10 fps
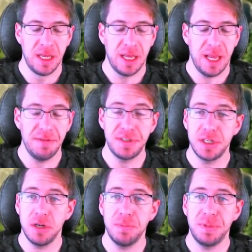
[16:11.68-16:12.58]
If
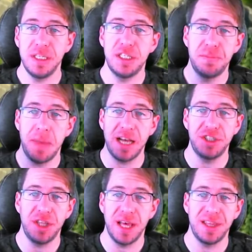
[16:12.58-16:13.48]
so, please
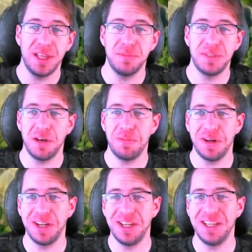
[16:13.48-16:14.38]
smash that thumbs up
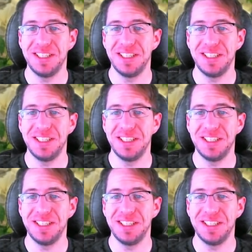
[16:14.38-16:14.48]
button,